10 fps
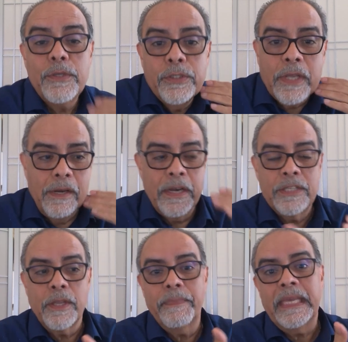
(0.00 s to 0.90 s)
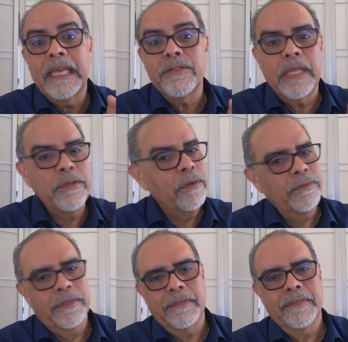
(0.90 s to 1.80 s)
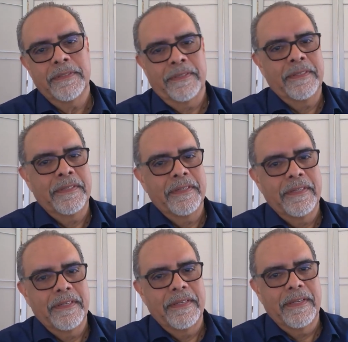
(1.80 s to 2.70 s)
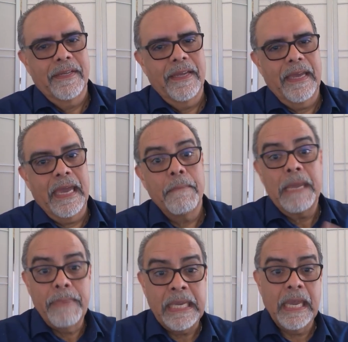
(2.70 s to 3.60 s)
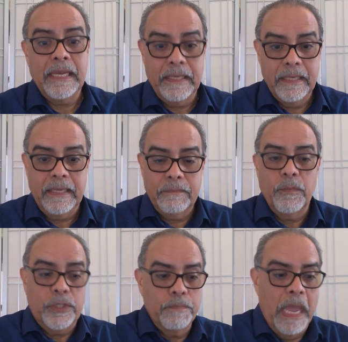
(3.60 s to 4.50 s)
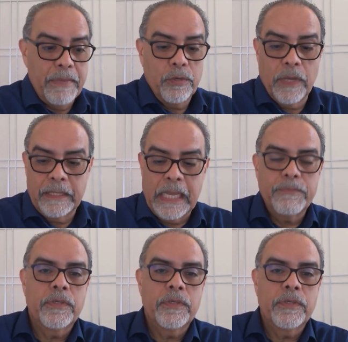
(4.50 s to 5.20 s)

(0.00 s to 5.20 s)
start learning something else that you don't do. It might be which maybe you could adapt to your